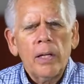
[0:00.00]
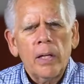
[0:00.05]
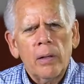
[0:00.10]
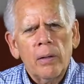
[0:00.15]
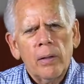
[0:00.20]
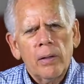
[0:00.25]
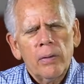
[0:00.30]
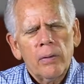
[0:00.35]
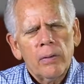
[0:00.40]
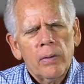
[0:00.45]

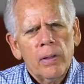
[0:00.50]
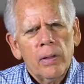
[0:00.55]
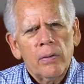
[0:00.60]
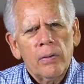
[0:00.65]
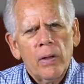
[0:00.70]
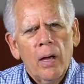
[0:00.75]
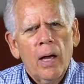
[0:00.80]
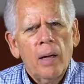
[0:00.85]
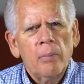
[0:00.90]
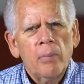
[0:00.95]
and the
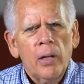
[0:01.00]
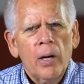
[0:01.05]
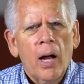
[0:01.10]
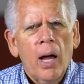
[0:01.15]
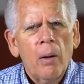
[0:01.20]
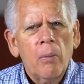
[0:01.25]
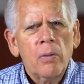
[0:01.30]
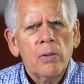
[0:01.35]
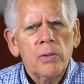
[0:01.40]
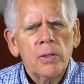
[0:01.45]
time that
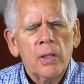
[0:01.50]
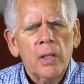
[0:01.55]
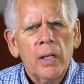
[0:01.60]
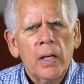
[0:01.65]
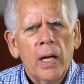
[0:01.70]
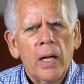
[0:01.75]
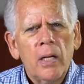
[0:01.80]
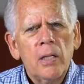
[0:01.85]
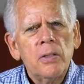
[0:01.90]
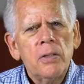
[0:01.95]
I was
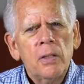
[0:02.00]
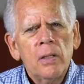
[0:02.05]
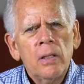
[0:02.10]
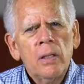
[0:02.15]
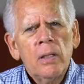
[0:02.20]
engaged,